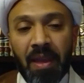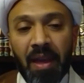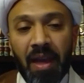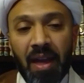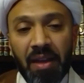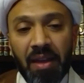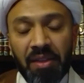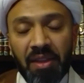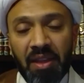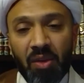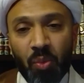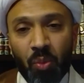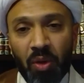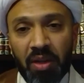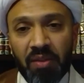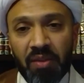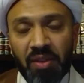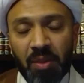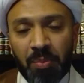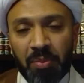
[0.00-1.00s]
I think
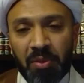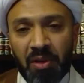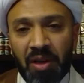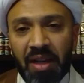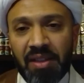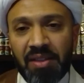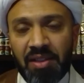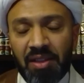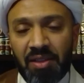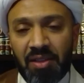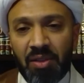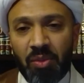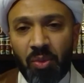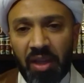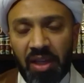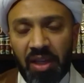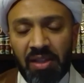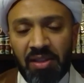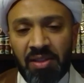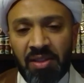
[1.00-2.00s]
one of the practical
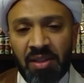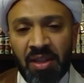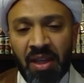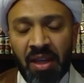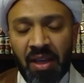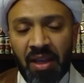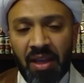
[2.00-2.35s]
ways